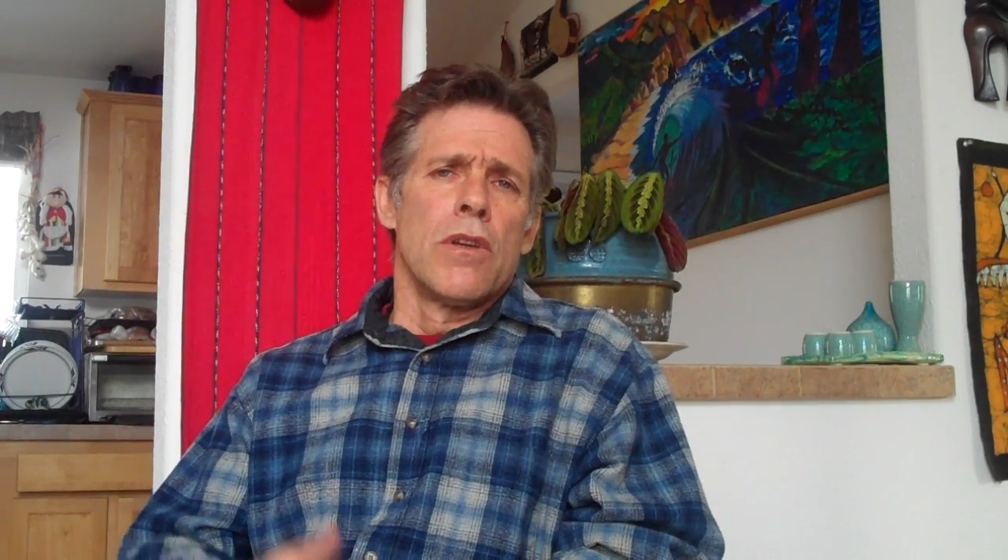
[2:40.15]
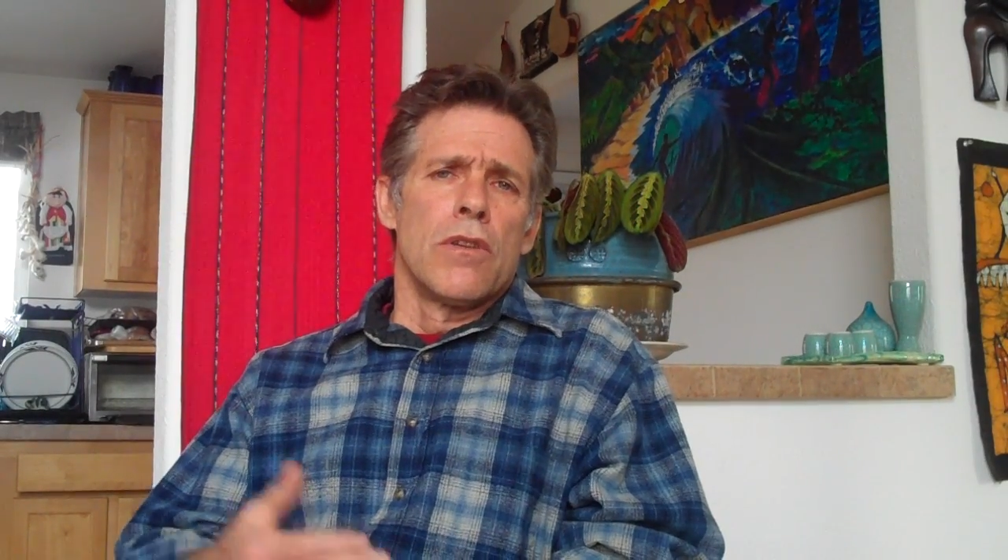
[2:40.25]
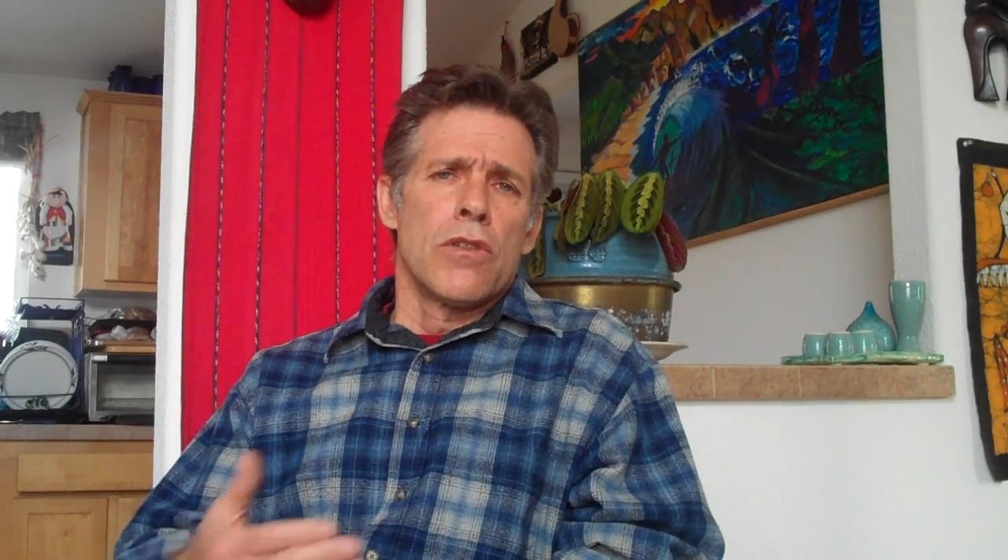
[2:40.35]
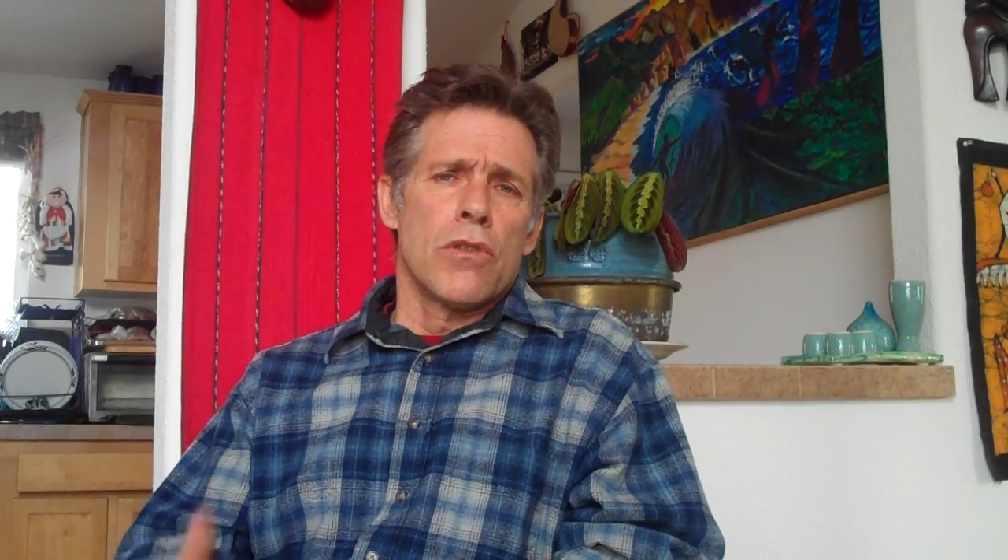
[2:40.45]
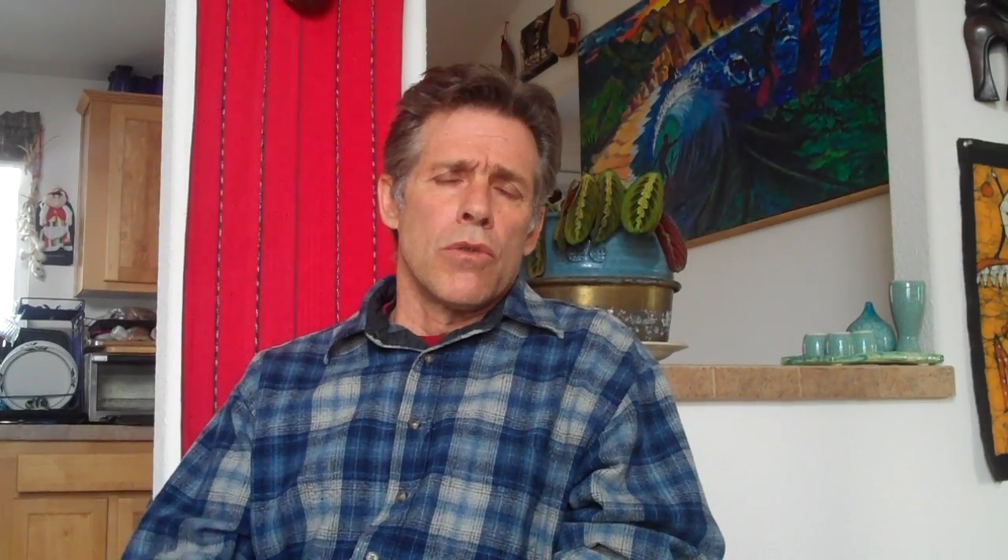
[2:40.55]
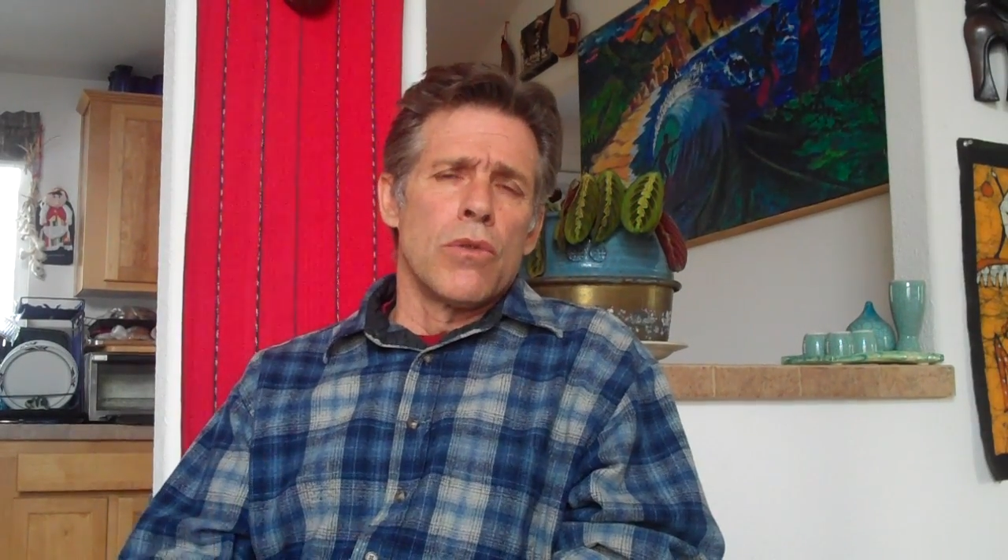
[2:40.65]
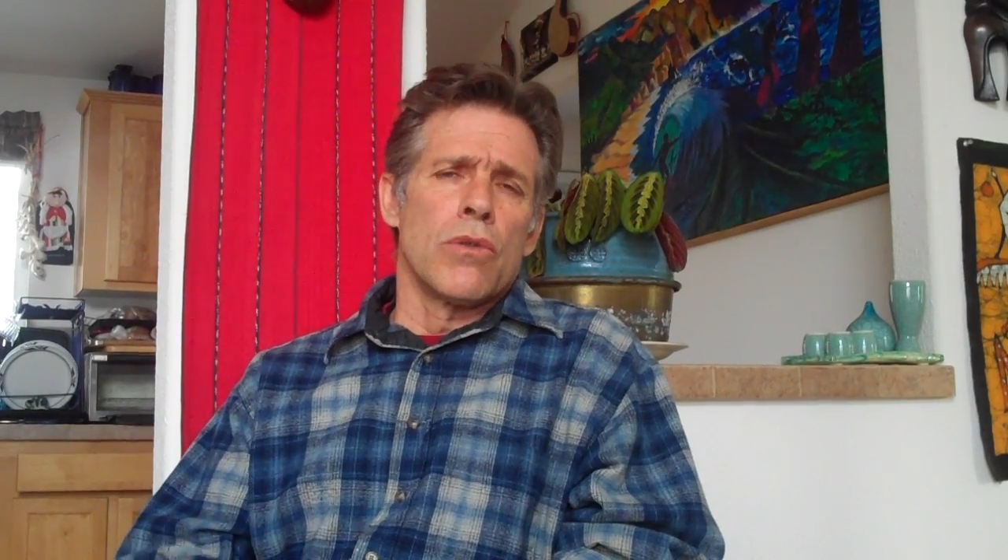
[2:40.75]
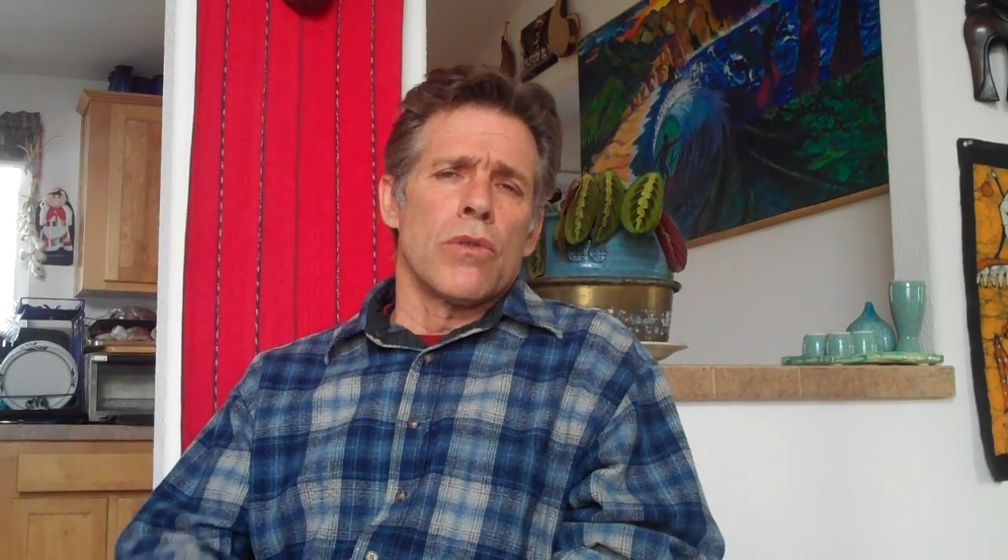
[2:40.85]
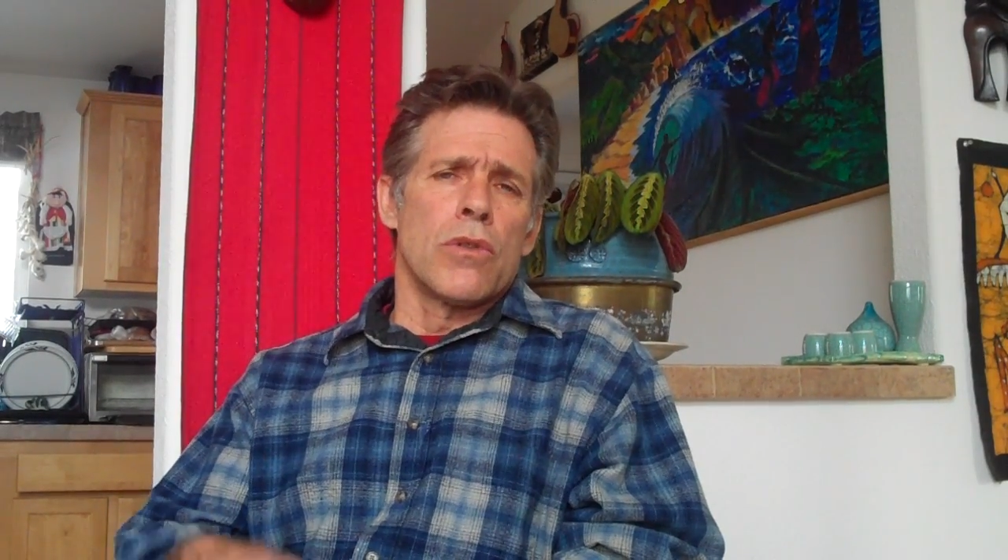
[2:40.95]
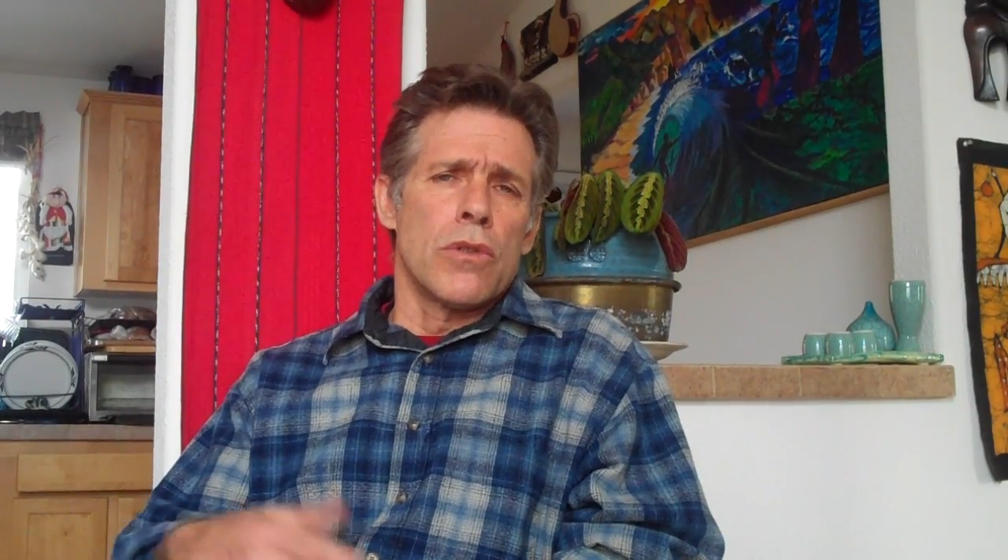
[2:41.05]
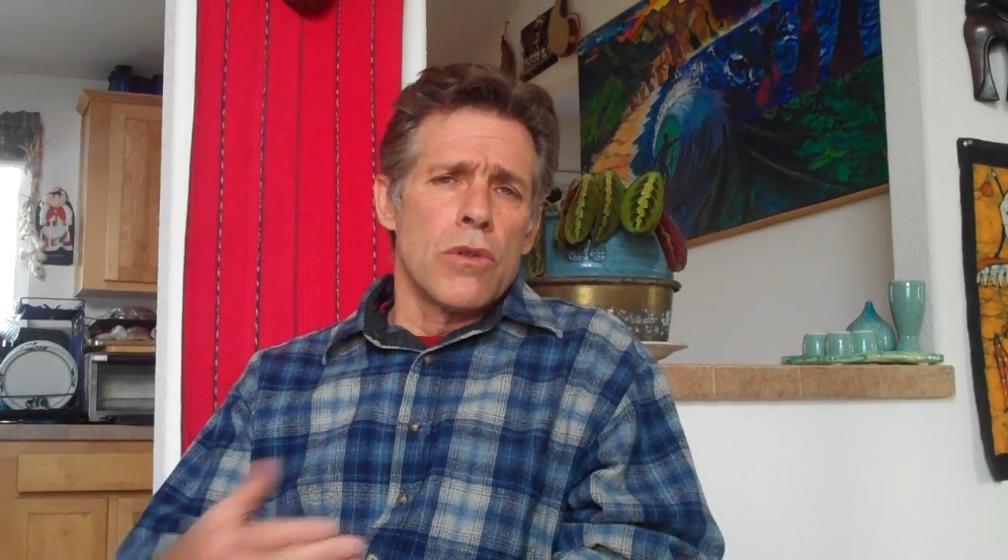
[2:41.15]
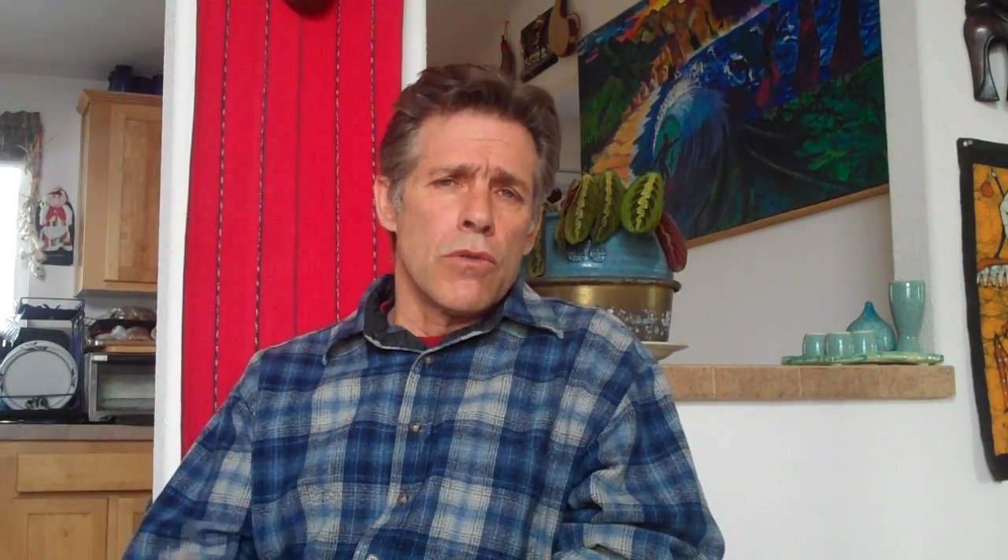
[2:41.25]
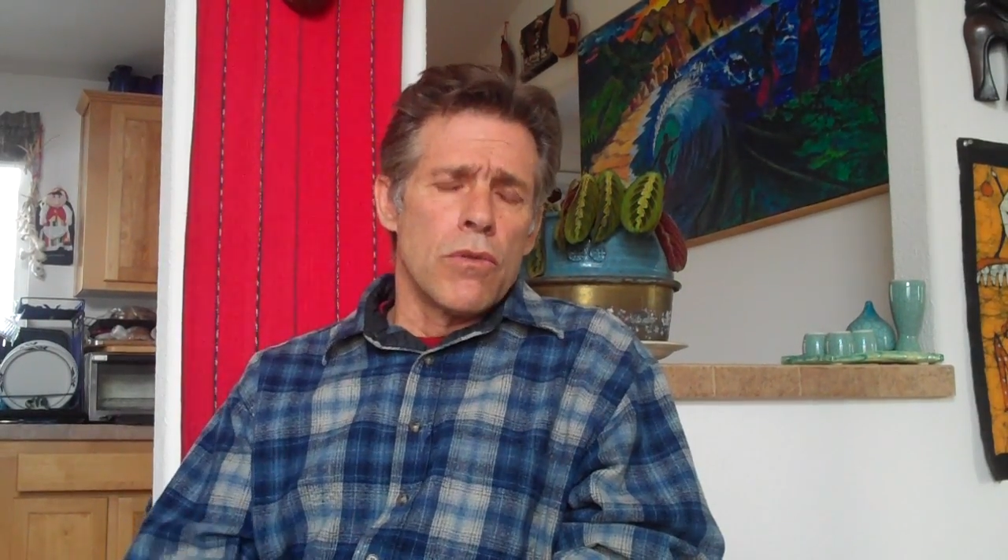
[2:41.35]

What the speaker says: Schools,